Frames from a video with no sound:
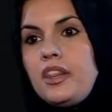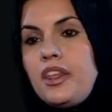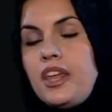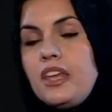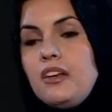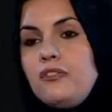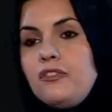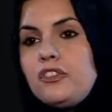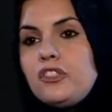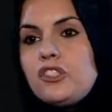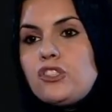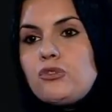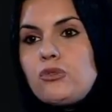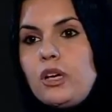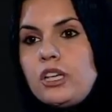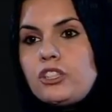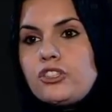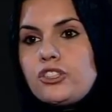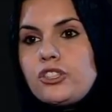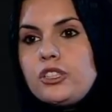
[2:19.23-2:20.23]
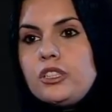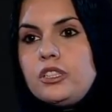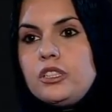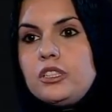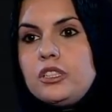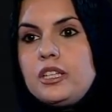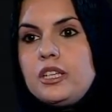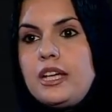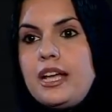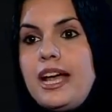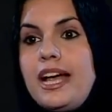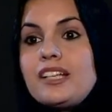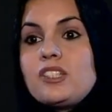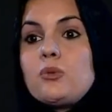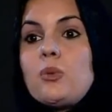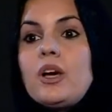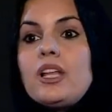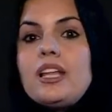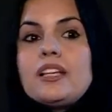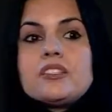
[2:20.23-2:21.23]
the infrastructure
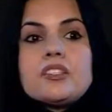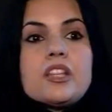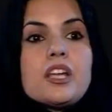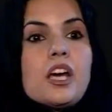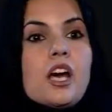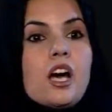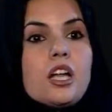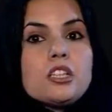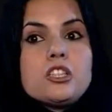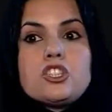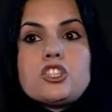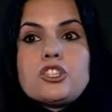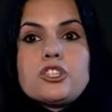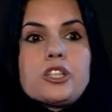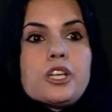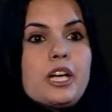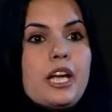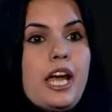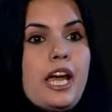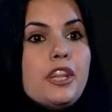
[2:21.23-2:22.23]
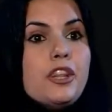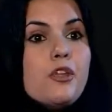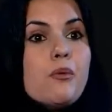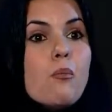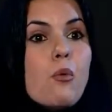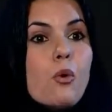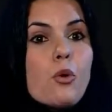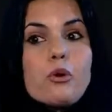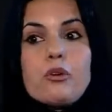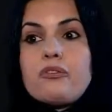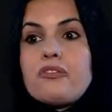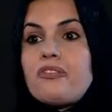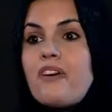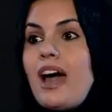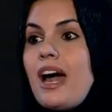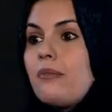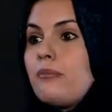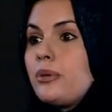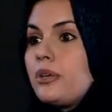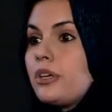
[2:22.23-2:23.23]
as well as the culture and the moral
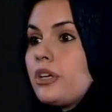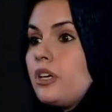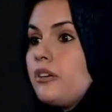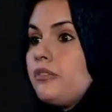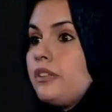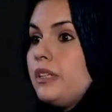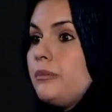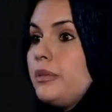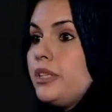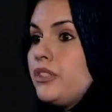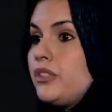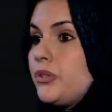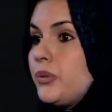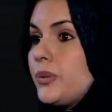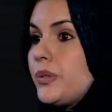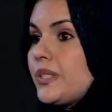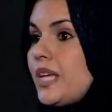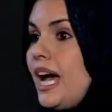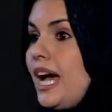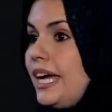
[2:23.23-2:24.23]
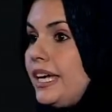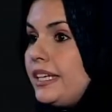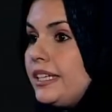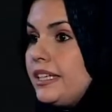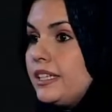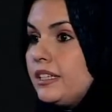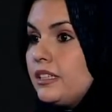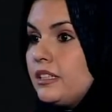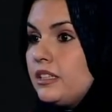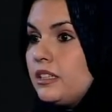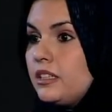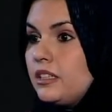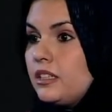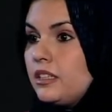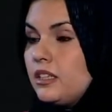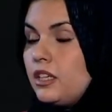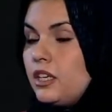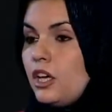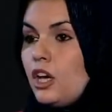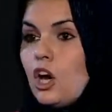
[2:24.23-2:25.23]
fabric of Libyan society.
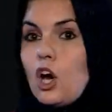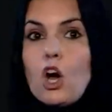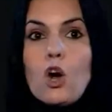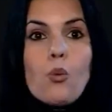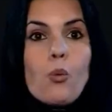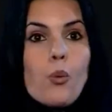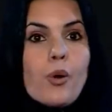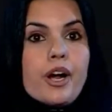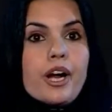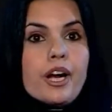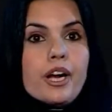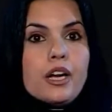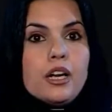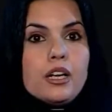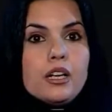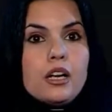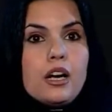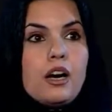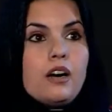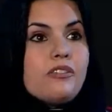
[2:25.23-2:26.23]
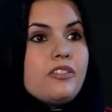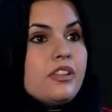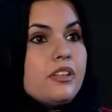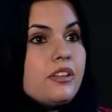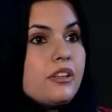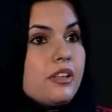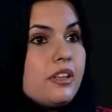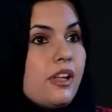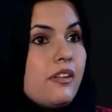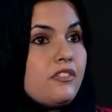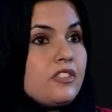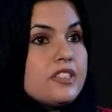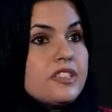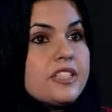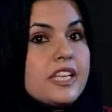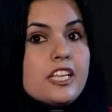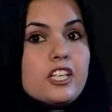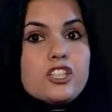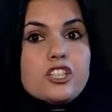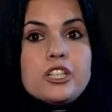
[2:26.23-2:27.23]
Aware of the
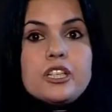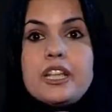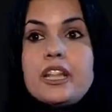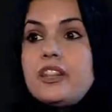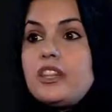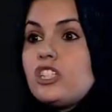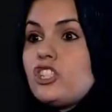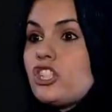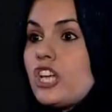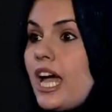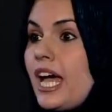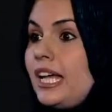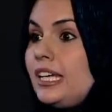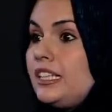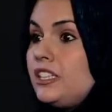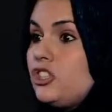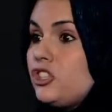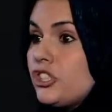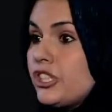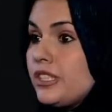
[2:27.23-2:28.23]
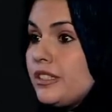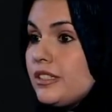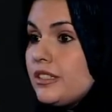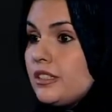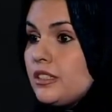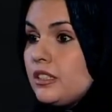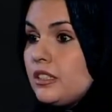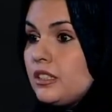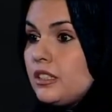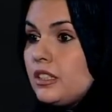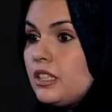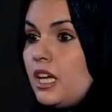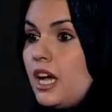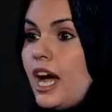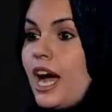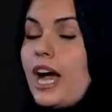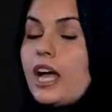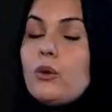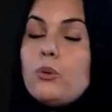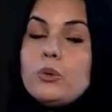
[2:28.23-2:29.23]
devastation and the challenges,
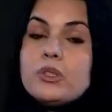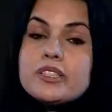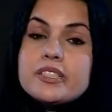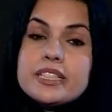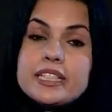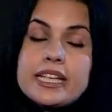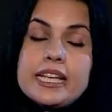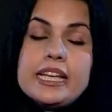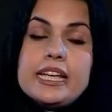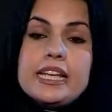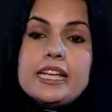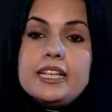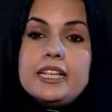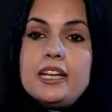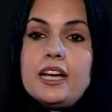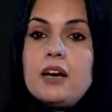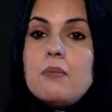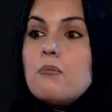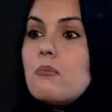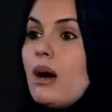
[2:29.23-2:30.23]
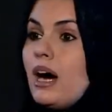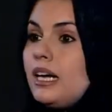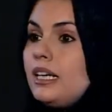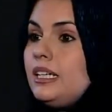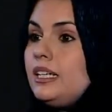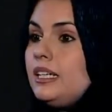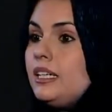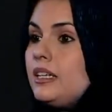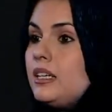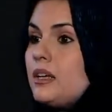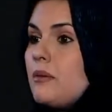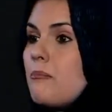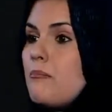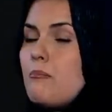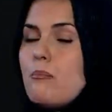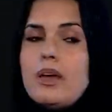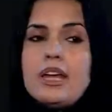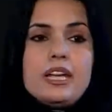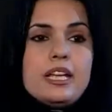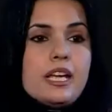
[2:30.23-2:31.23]
I was keen, among
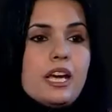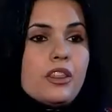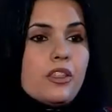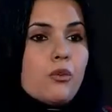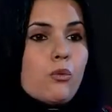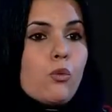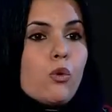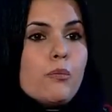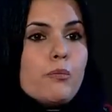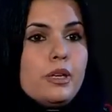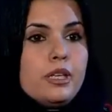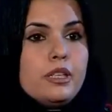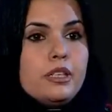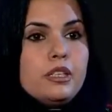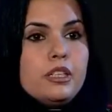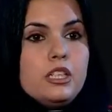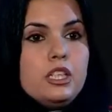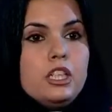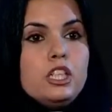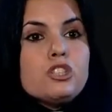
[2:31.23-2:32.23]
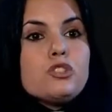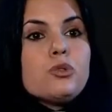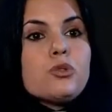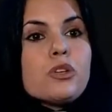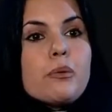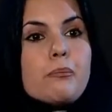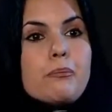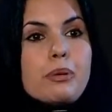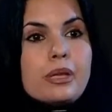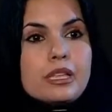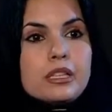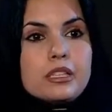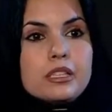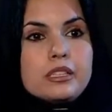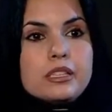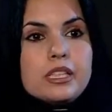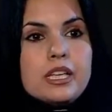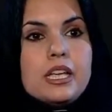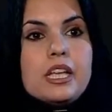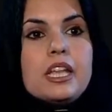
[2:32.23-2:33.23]
many other women, to
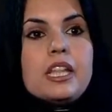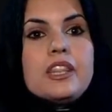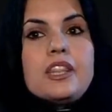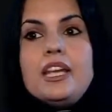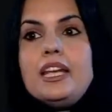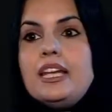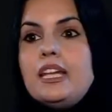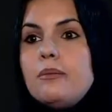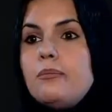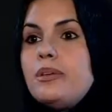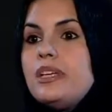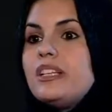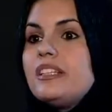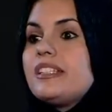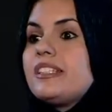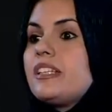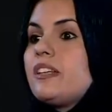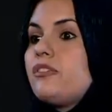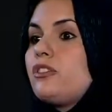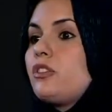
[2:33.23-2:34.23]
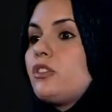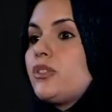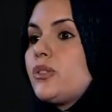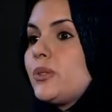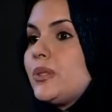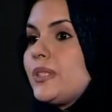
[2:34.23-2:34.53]
rebuild the Libyan civil